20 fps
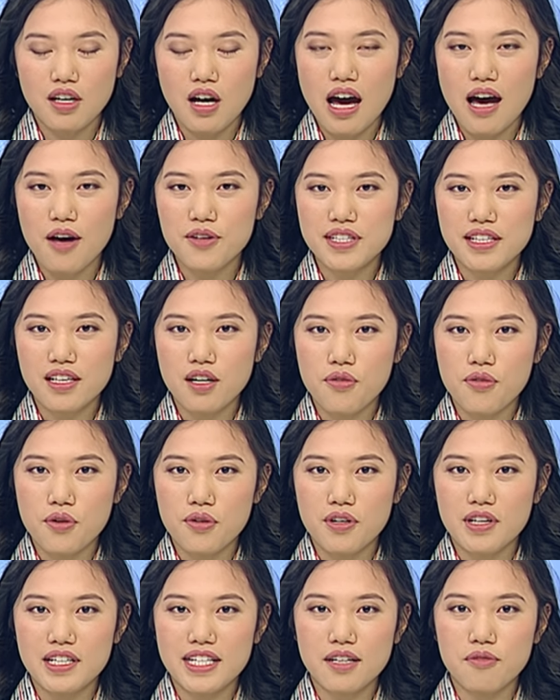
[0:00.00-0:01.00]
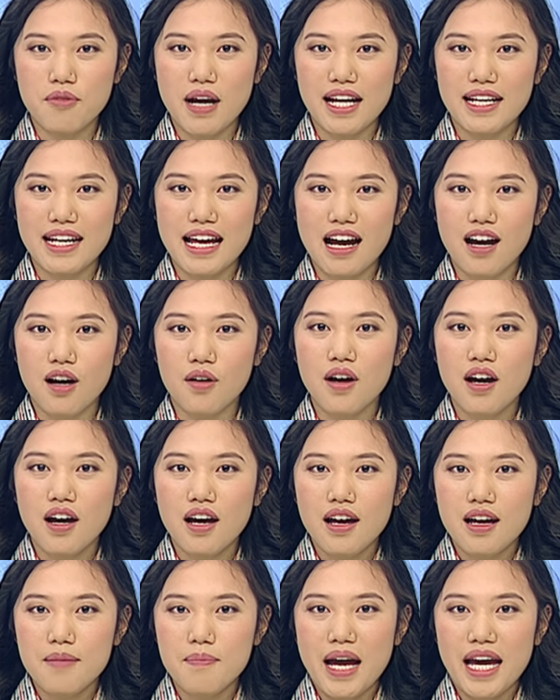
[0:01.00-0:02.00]
housing authority right now
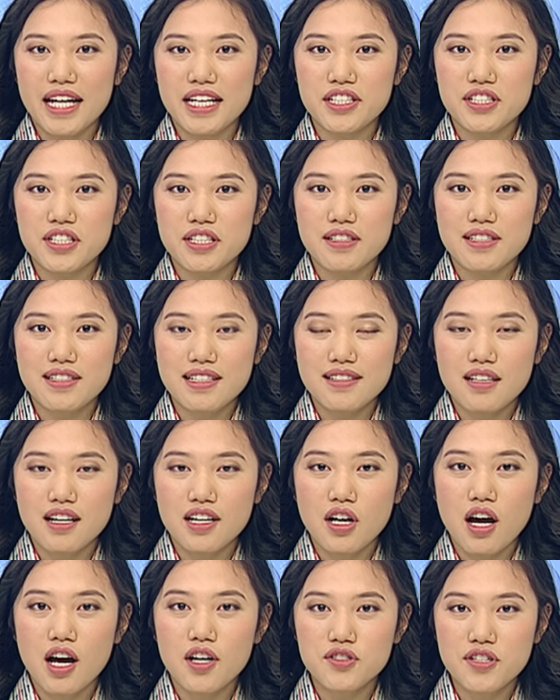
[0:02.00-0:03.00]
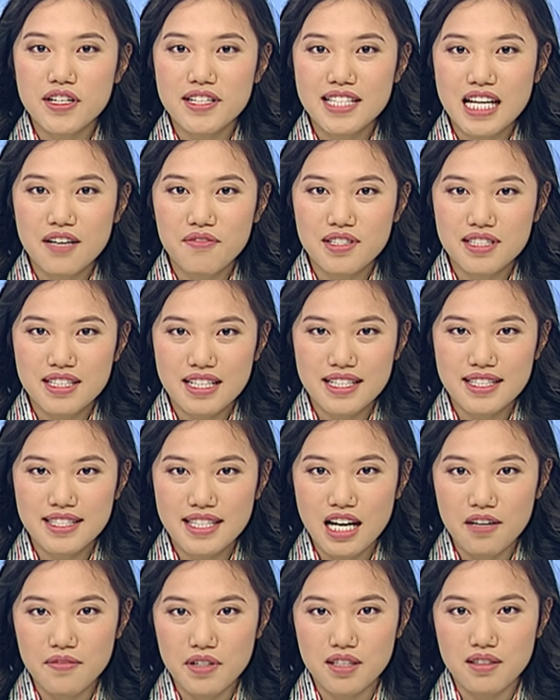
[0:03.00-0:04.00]
manages
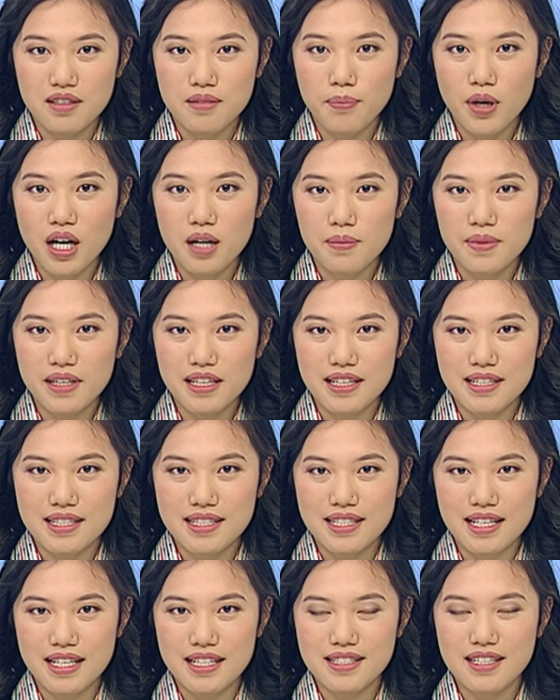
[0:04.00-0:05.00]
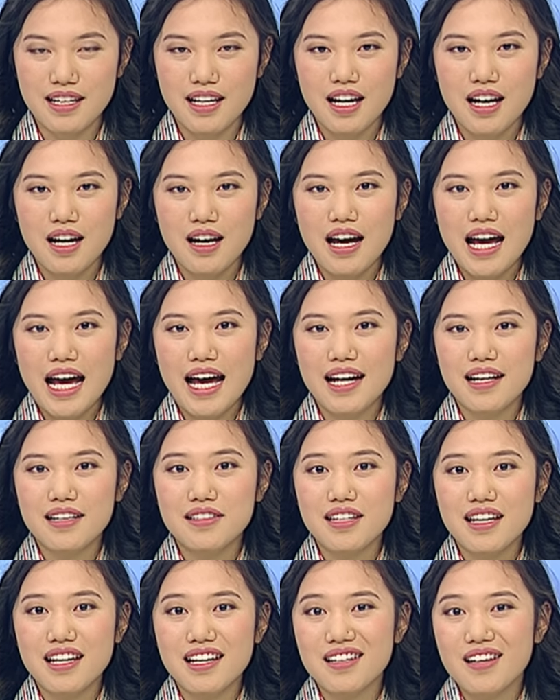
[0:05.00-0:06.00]
177 public estates, and
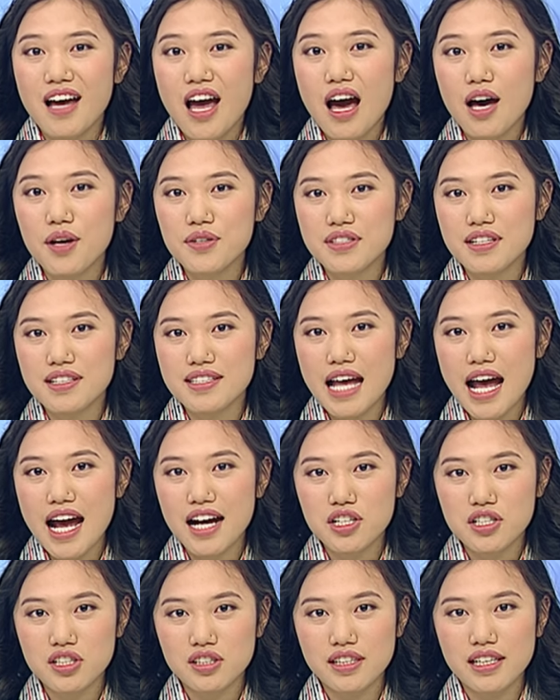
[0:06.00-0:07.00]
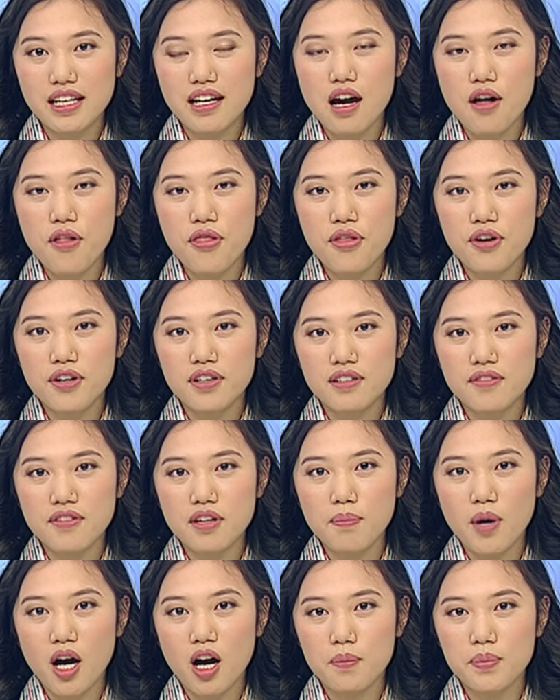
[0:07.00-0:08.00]
it houses actually a third of the
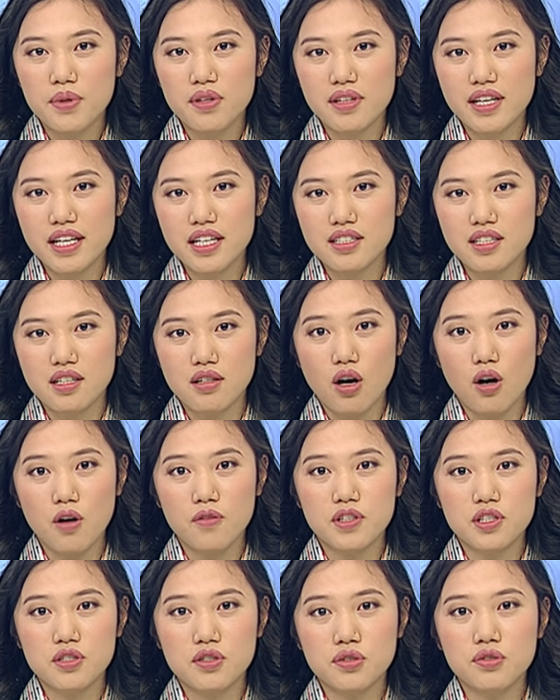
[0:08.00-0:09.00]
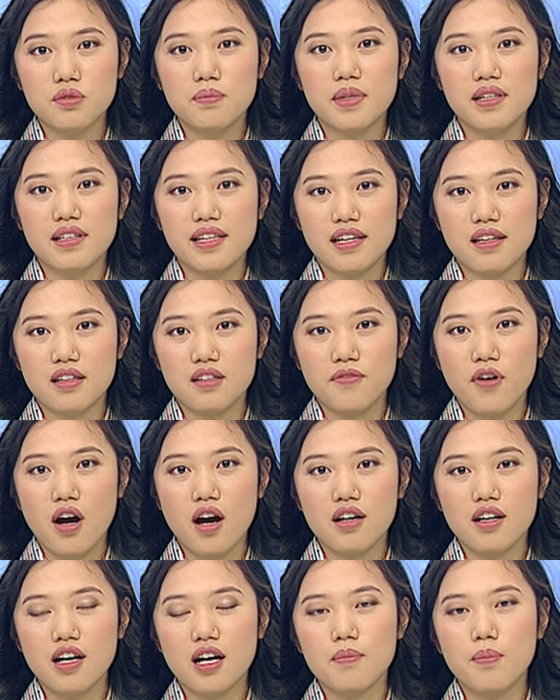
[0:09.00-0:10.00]
population, over 2 million of
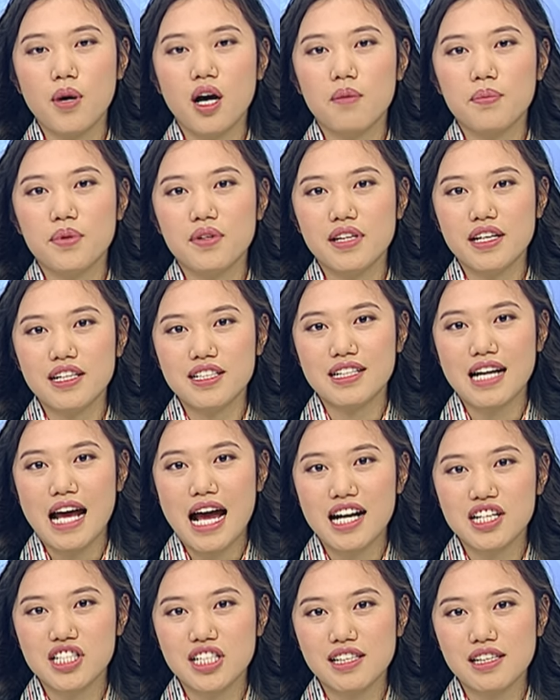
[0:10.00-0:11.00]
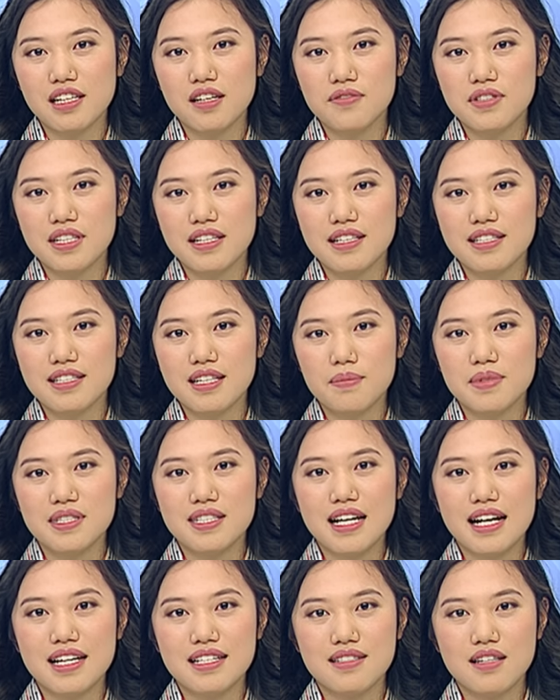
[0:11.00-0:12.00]
Hong Kong population actually lives in
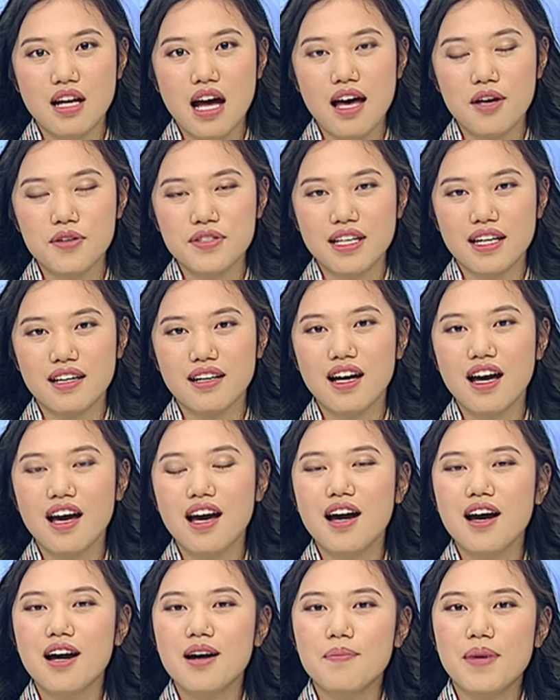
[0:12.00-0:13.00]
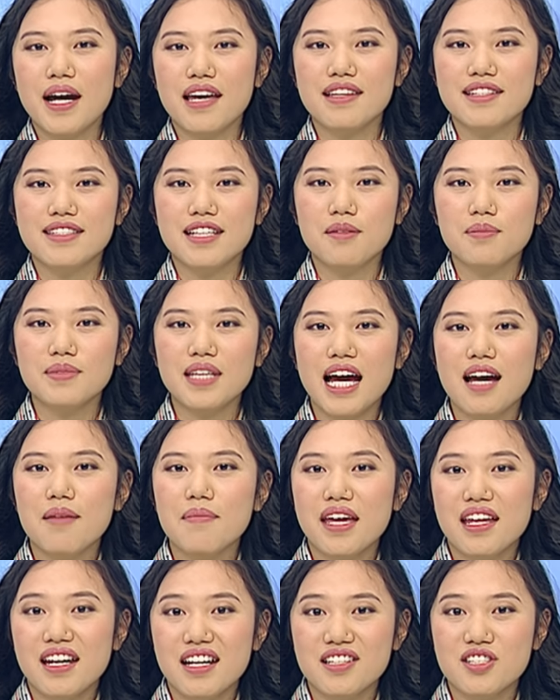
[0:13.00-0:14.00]
subsidized housing. But at the same time,
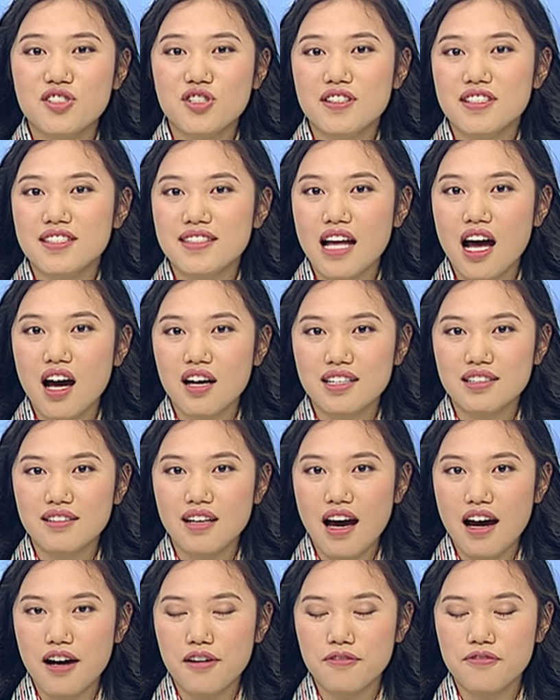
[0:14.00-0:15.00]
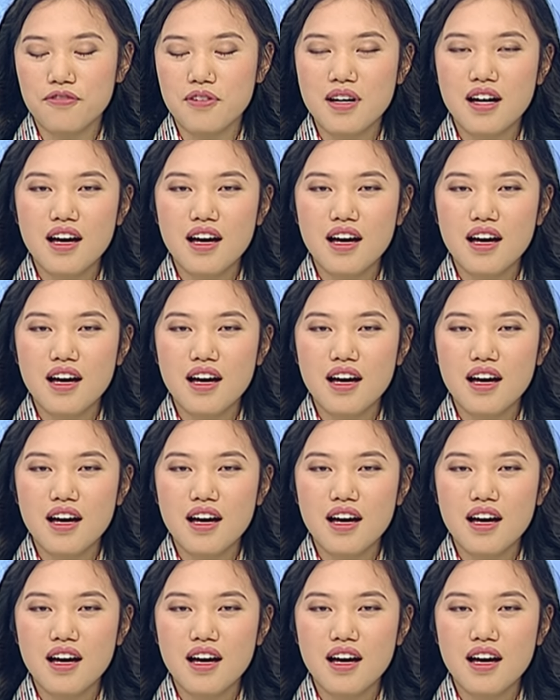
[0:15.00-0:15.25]
it is just not enough.